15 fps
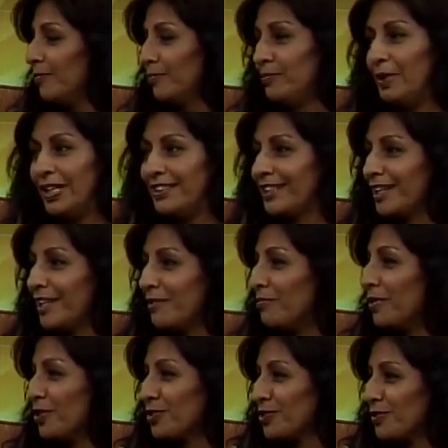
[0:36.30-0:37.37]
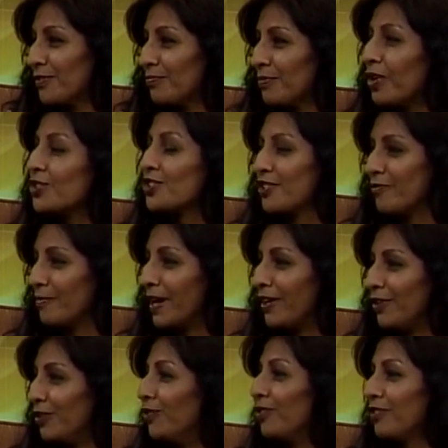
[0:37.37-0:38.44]
Basically, most, most of my
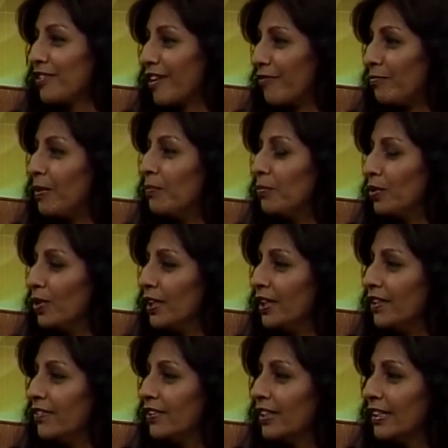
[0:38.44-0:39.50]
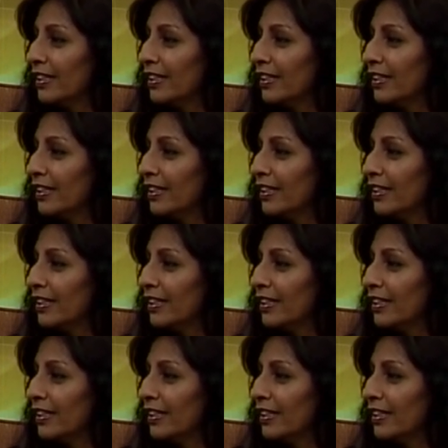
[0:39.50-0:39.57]
youth have been bullied.